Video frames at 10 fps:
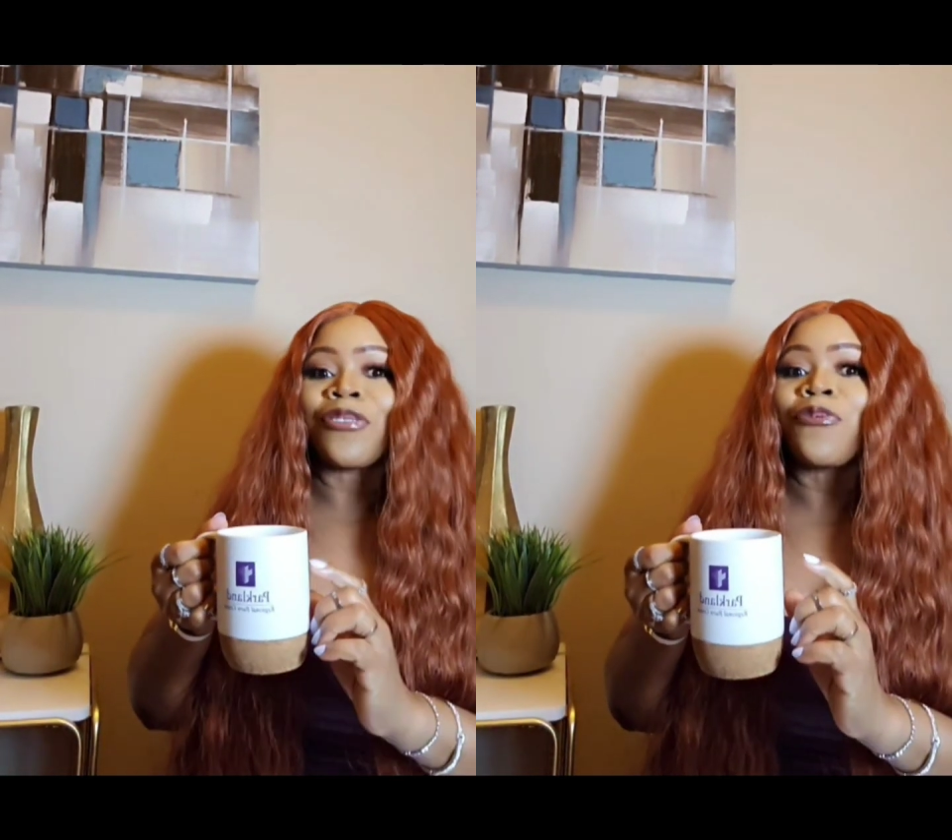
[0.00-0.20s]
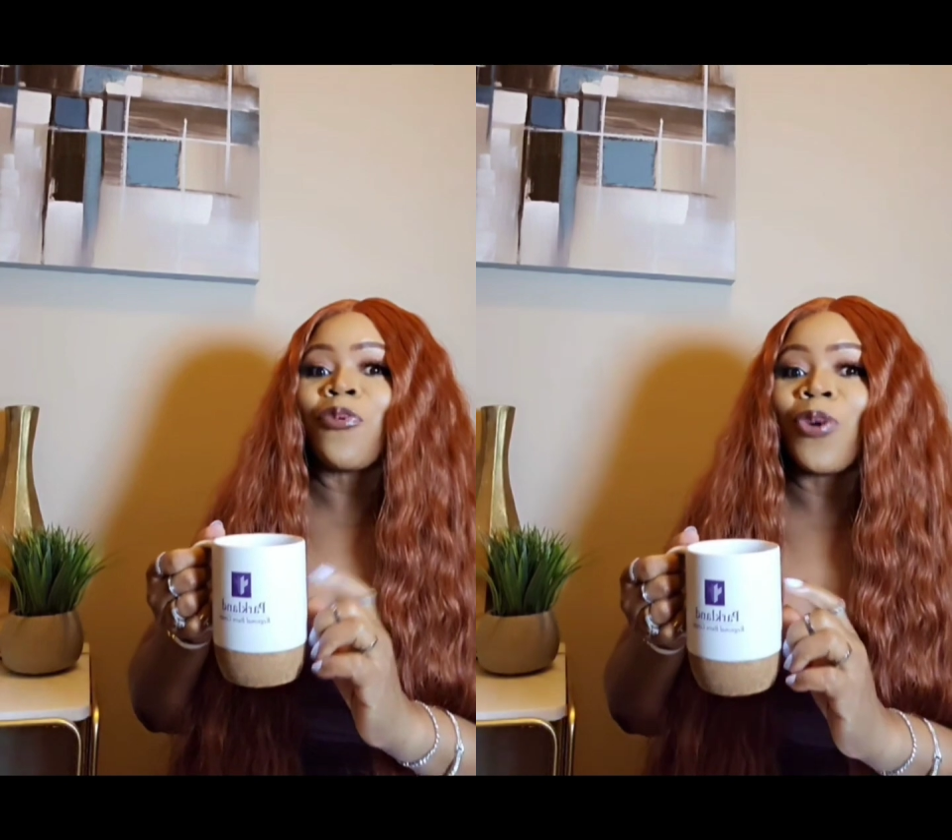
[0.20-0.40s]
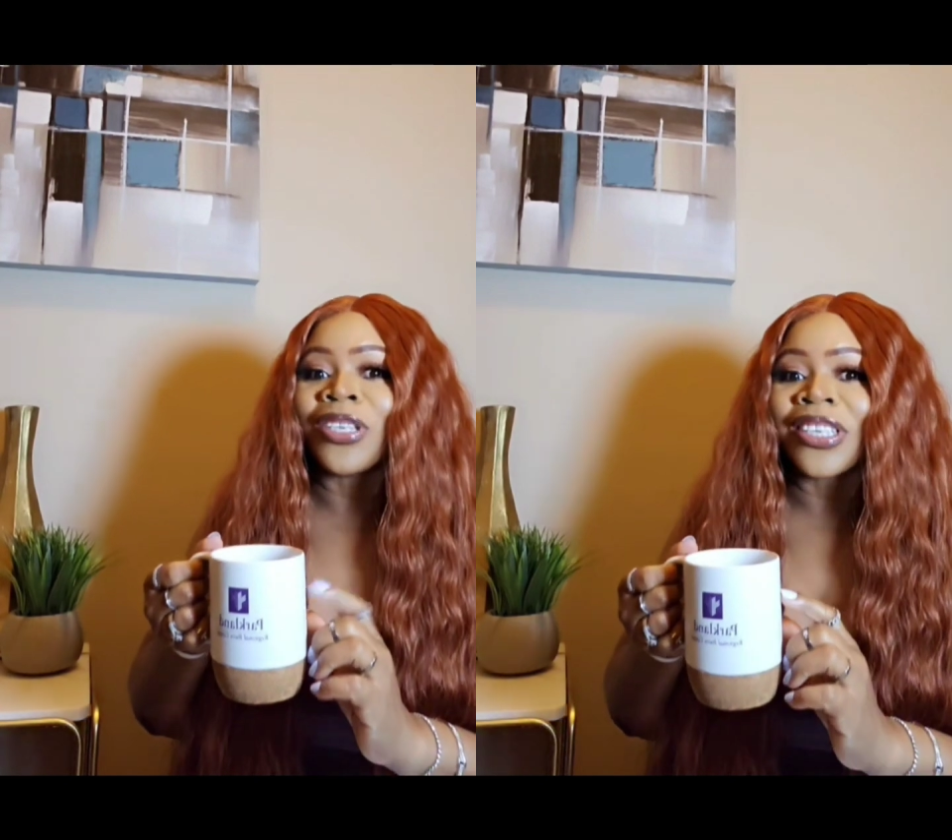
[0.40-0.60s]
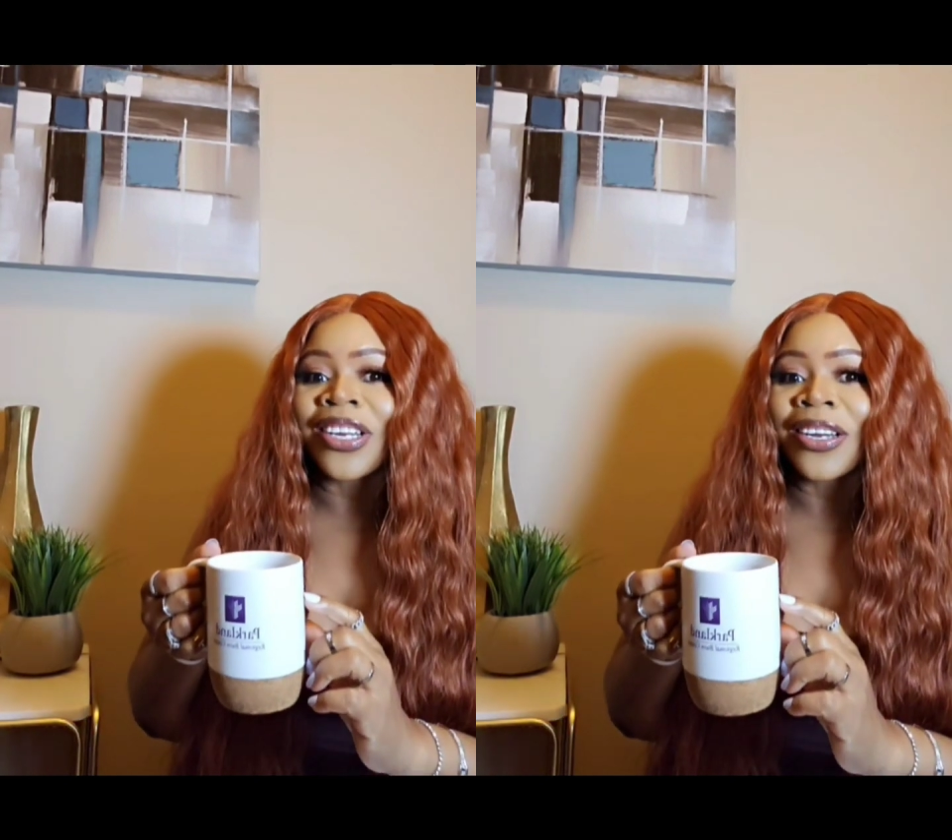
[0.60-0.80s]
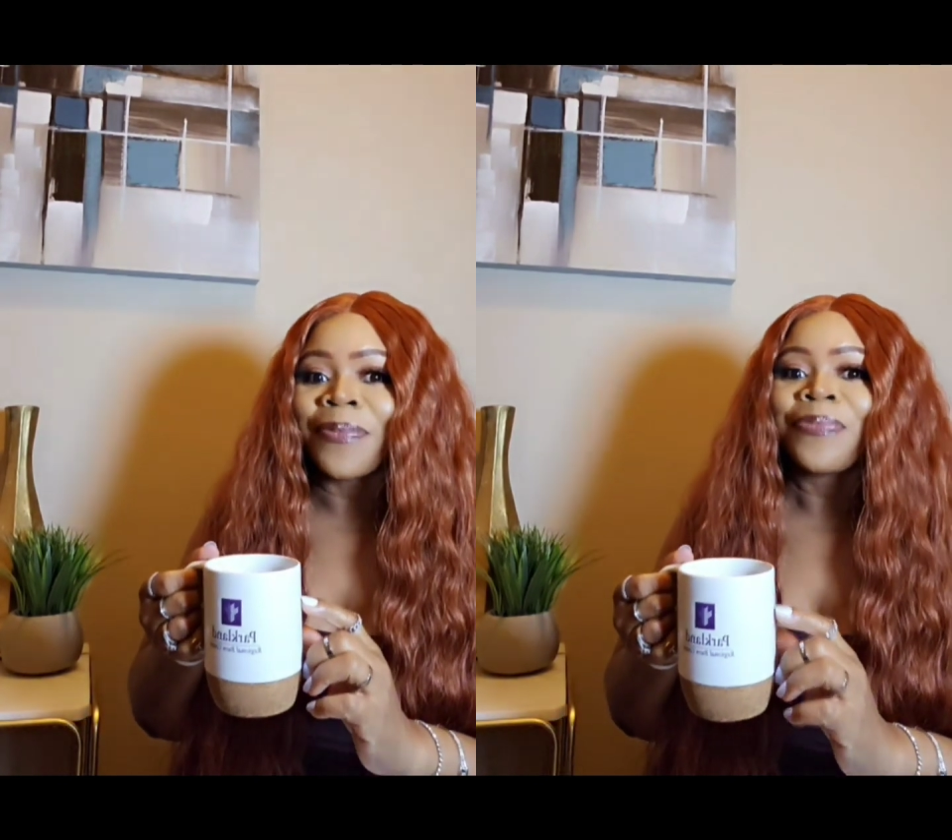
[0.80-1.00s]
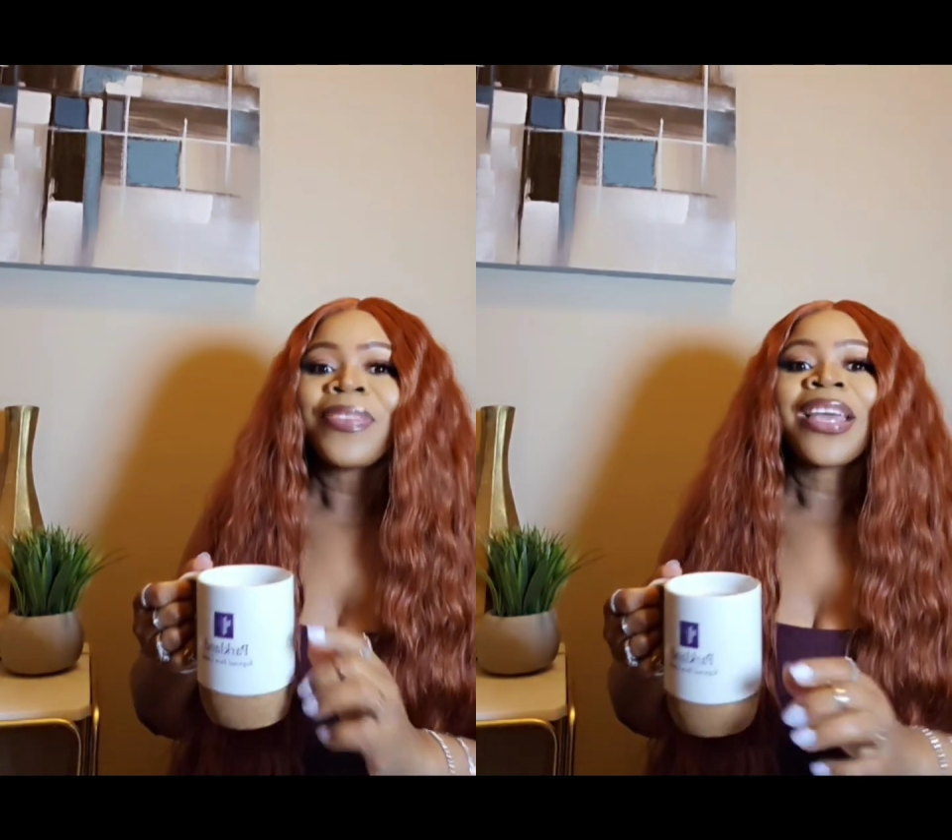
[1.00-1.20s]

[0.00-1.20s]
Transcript: of water,